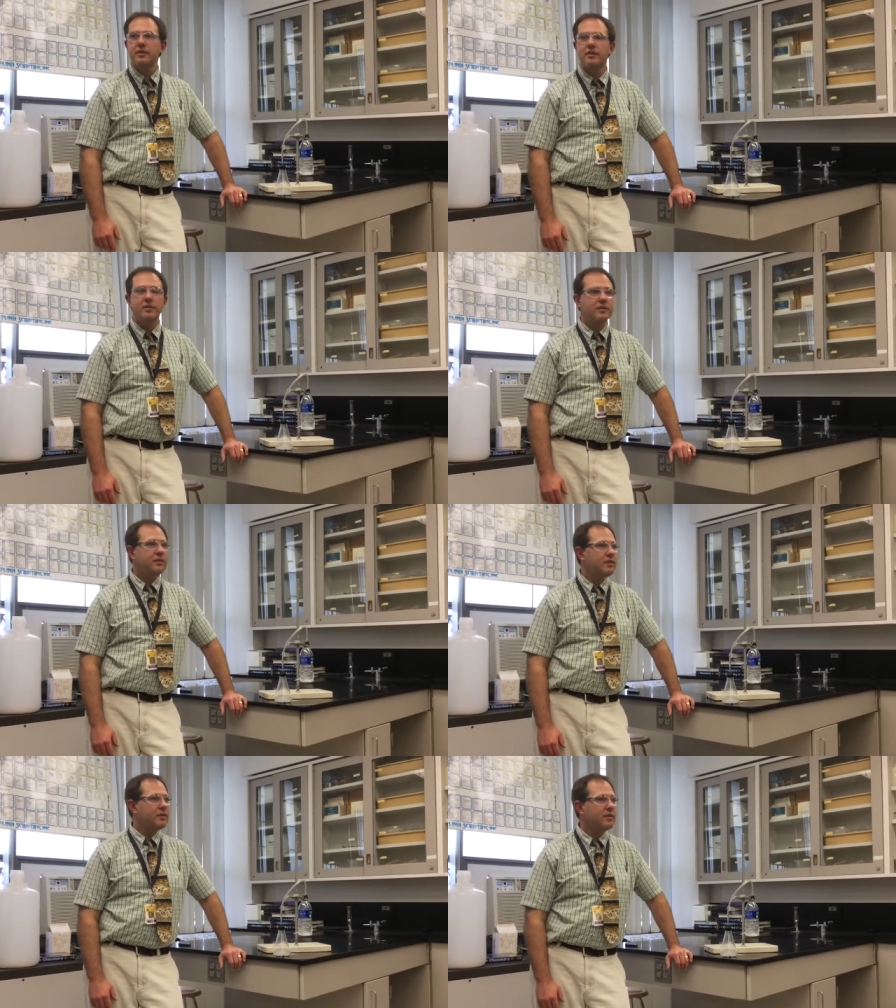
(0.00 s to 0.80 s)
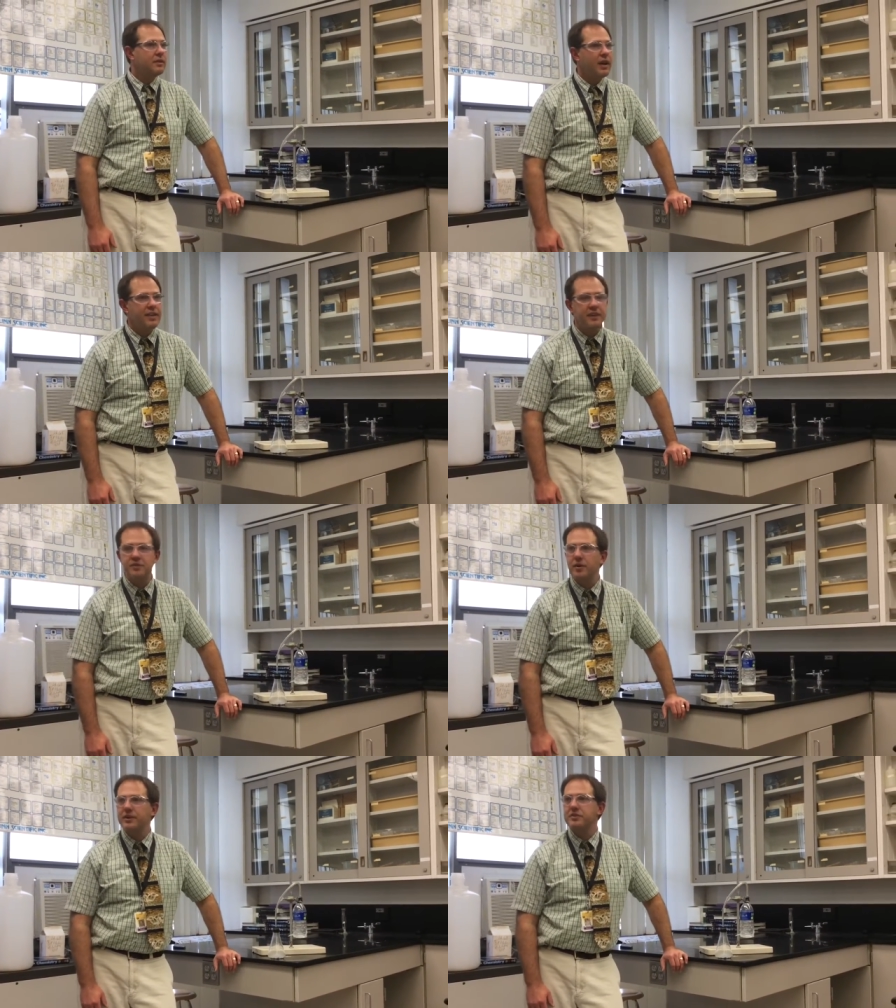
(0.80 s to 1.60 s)
2H2. And then
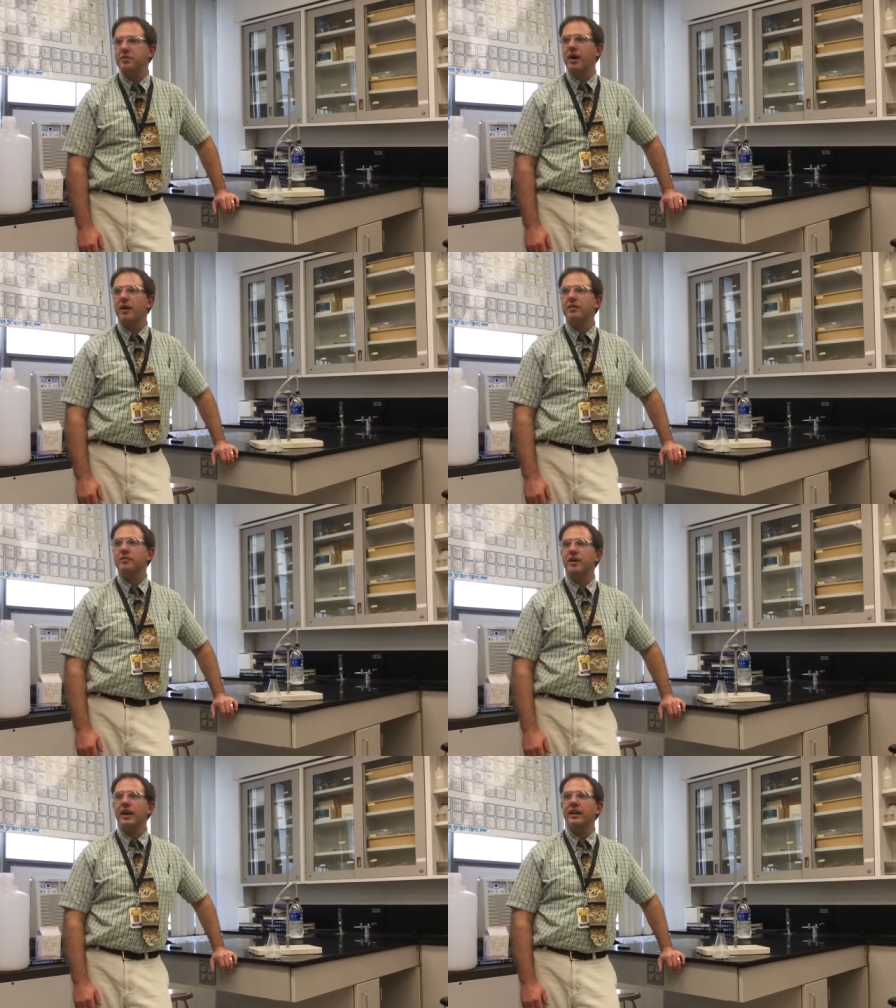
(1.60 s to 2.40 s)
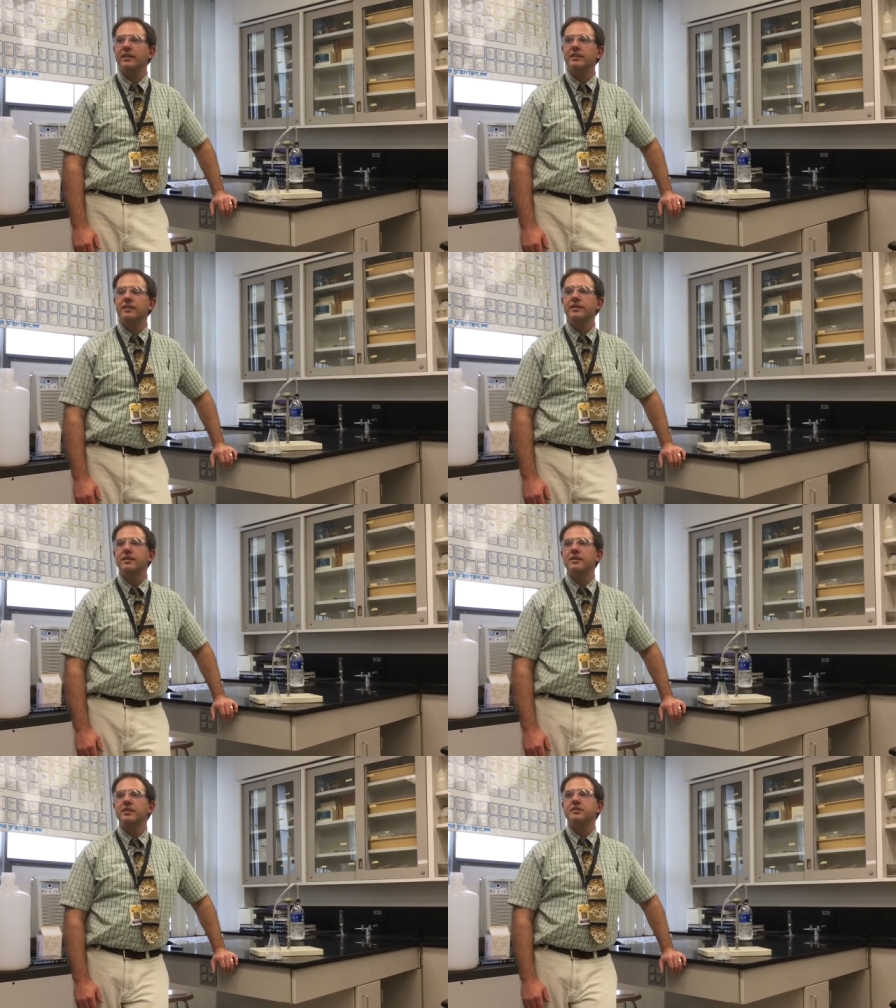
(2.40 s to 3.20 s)
2 h os right?
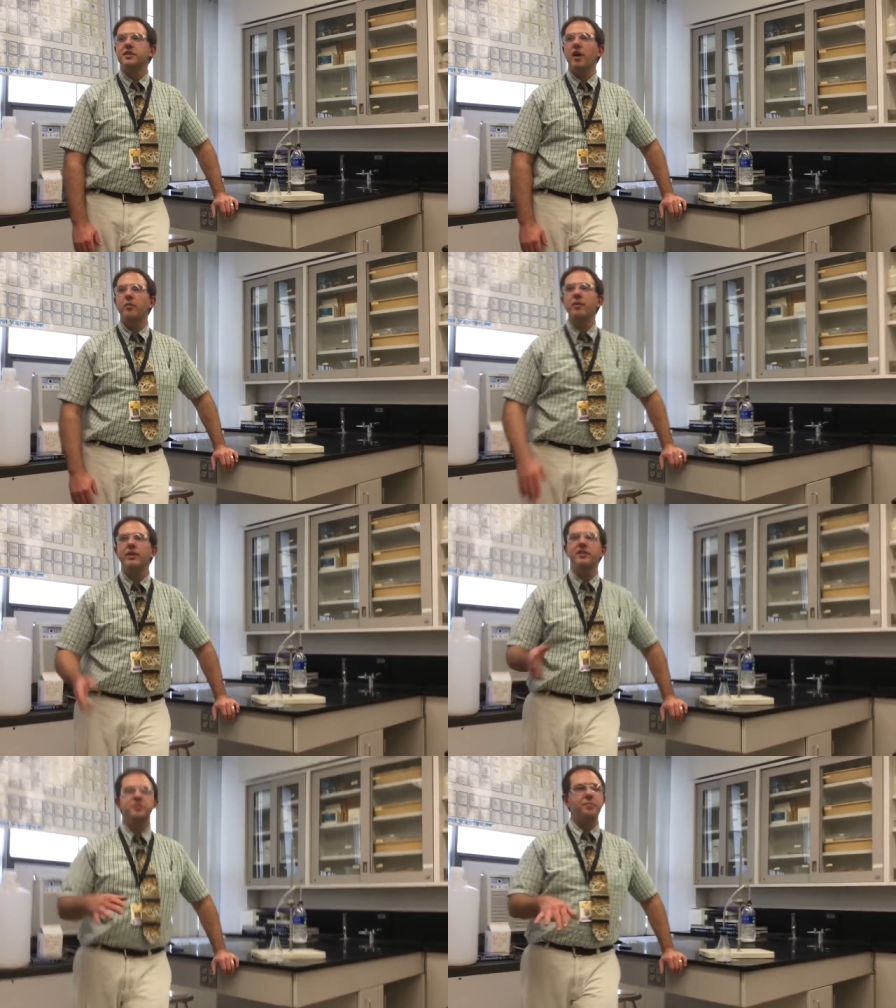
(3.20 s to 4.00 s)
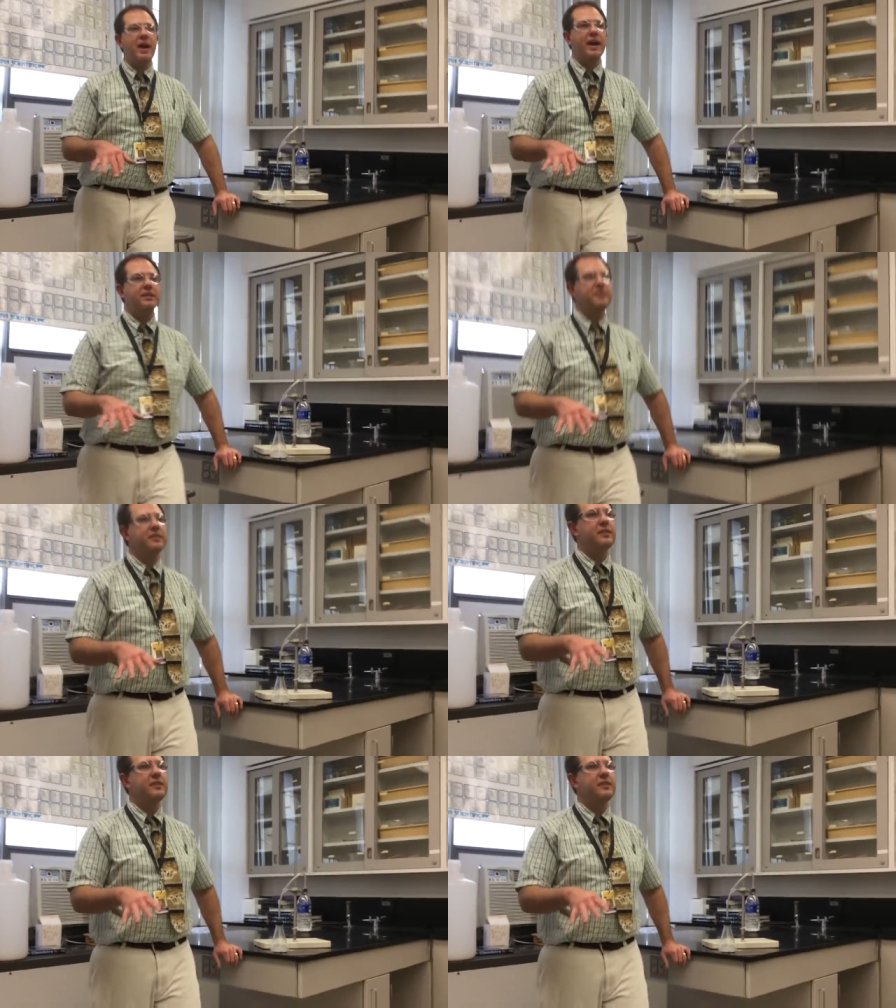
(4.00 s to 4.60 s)
So we would expect